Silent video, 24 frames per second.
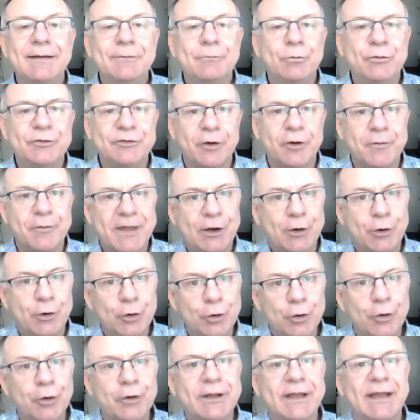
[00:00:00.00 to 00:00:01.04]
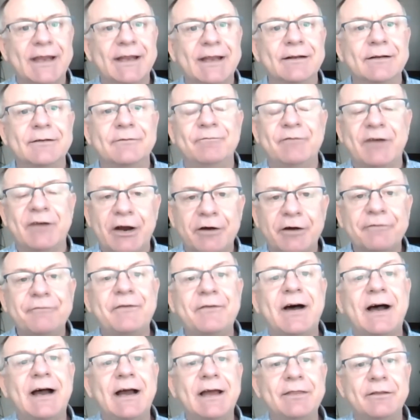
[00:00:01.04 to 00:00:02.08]
so that Google can
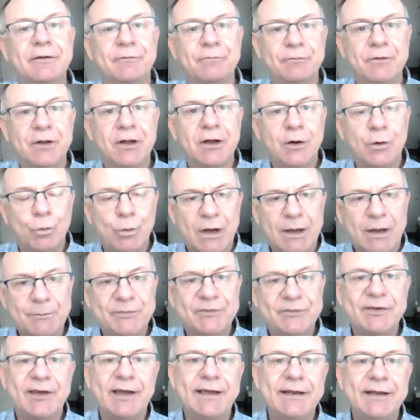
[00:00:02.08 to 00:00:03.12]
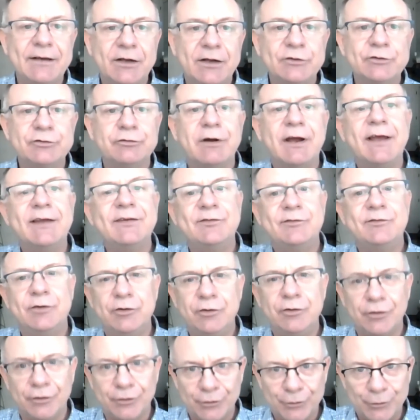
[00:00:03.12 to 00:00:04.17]
verify the website address to
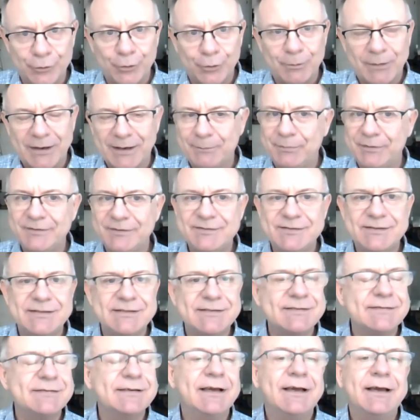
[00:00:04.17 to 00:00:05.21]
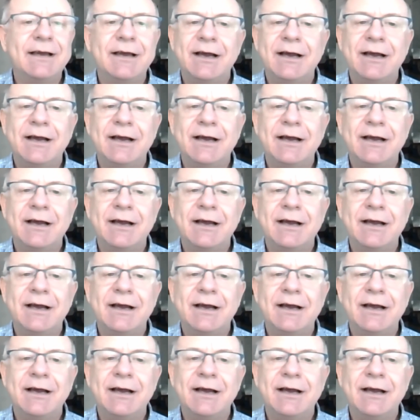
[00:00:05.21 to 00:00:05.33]
your Google My Business,